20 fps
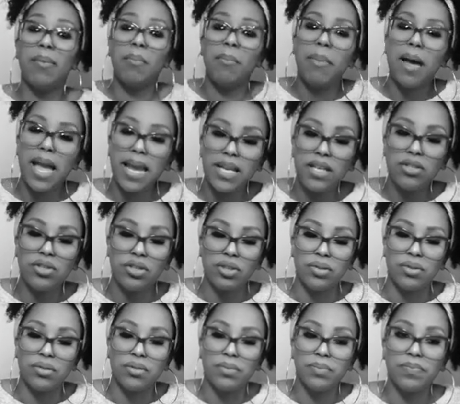Mind
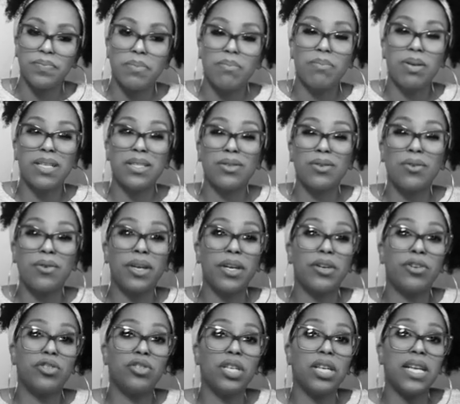you, Pentacle
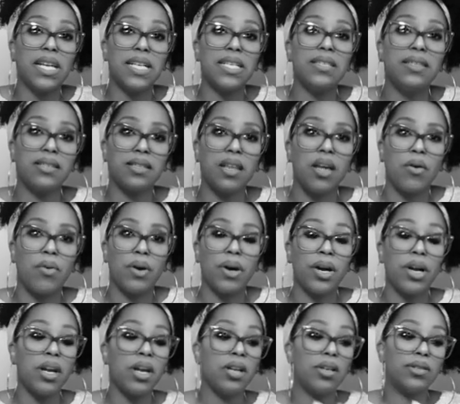energy is
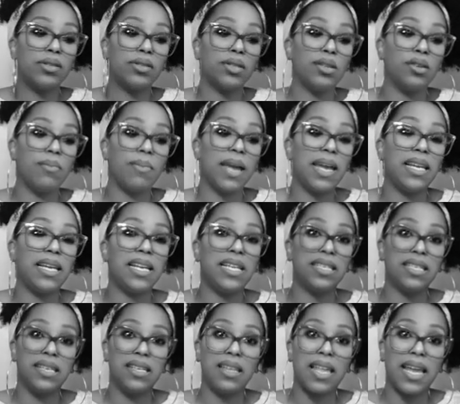slower, so you might need
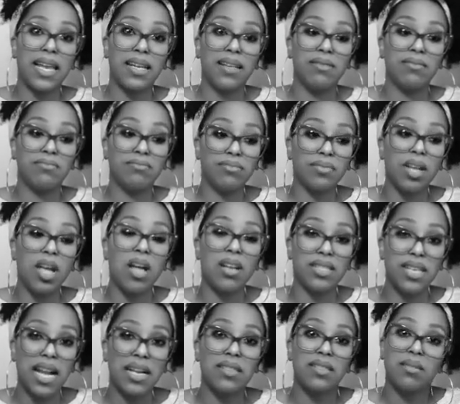to like
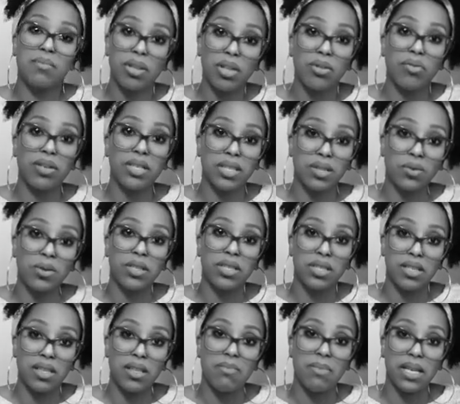contact some other
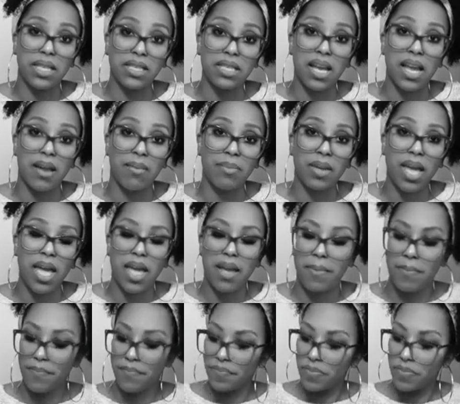resources in the meantime, okay?